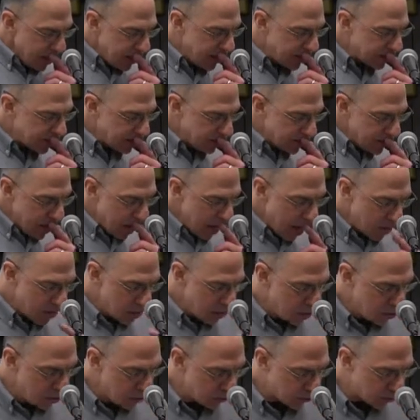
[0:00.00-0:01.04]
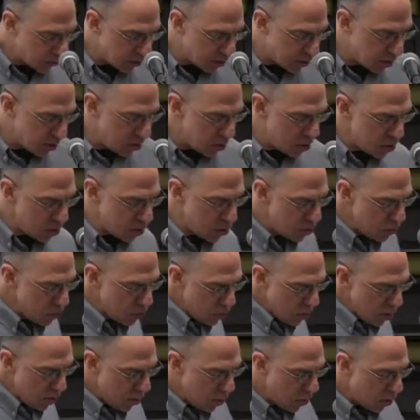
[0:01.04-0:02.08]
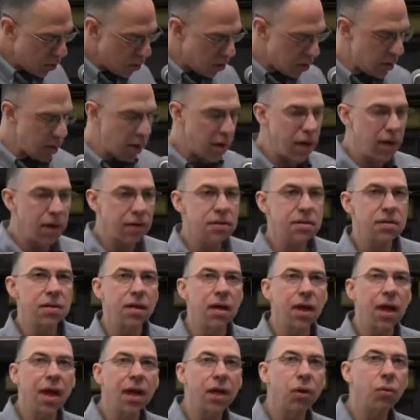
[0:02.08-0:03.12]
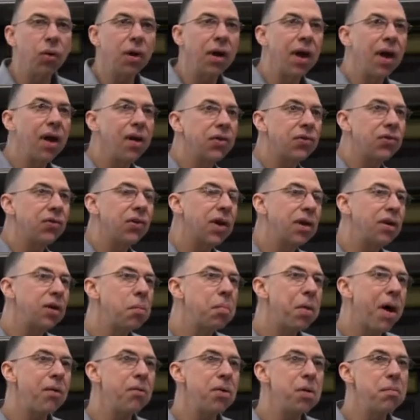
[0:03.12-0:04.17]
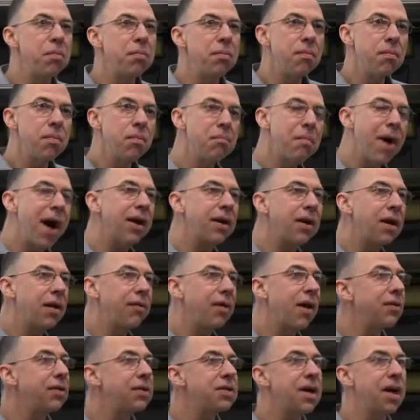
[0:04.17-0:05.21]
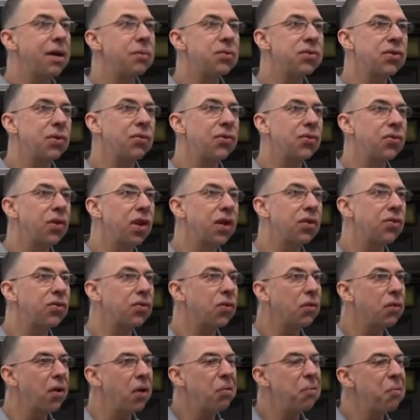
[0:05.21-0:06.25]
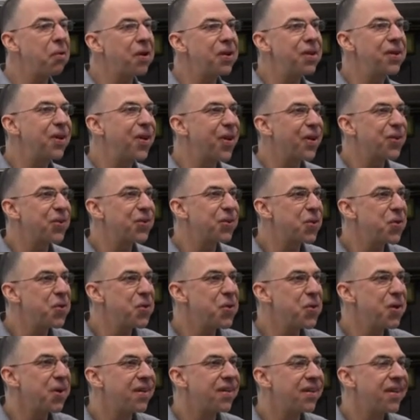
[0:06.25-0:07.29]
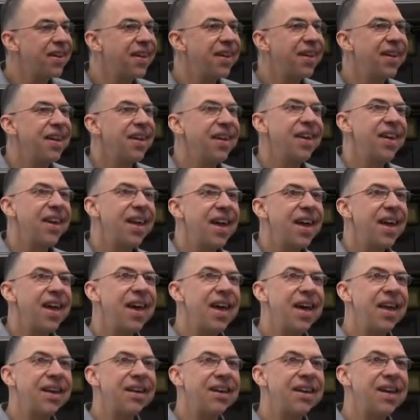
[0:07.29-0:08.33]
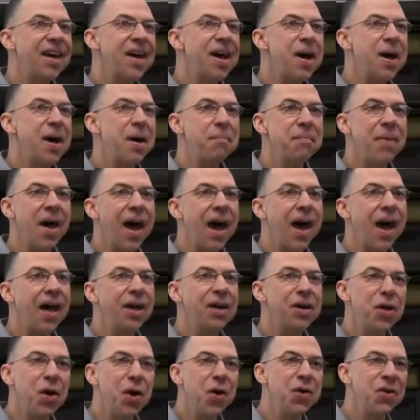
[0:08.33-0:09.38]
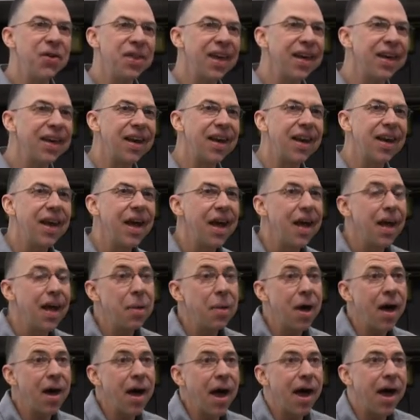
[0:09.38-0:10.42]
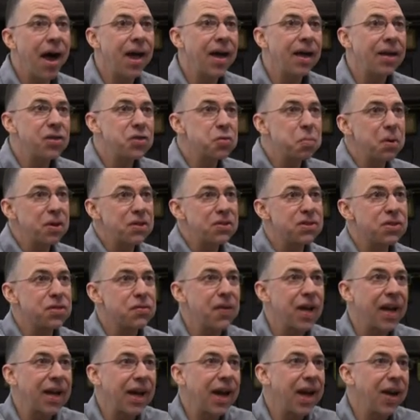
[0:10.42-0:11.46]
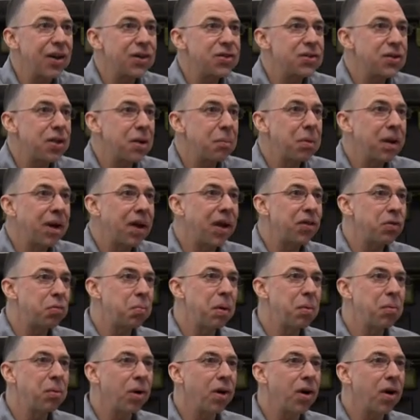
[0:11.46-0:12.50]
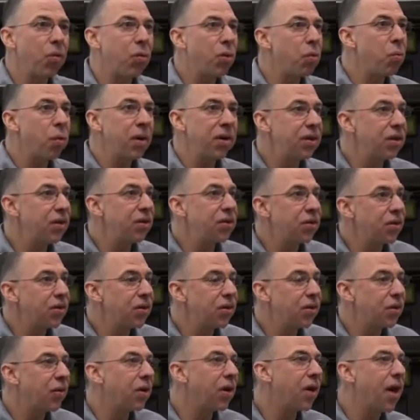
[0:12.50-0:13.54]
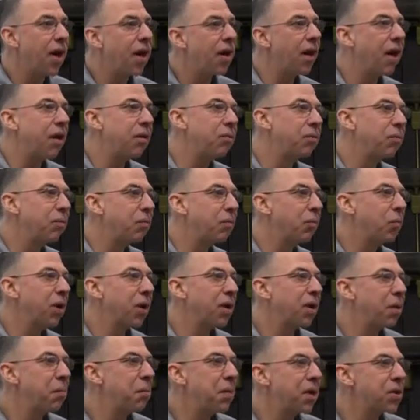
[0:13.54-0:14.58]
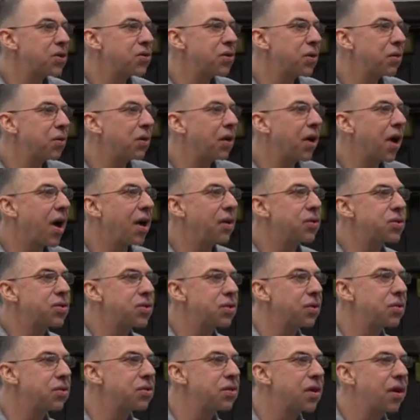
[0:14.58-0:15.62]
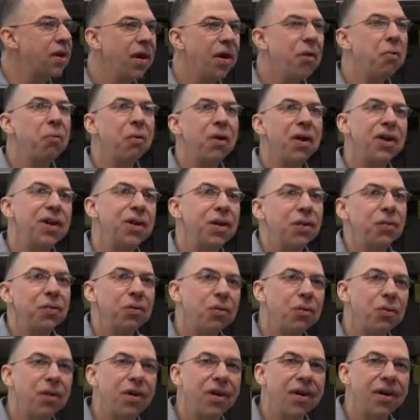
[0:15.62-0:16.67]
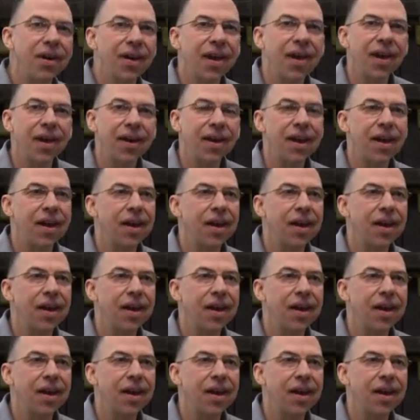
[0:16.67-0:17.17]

This is not news to you or to anyone else, and you're probably reminded of every time someone says, oh, where do you go to school? And I know that I experience this vicariously because people go, well, what do you do? Well, I work in a ministry with college students. Oh, where do you work at?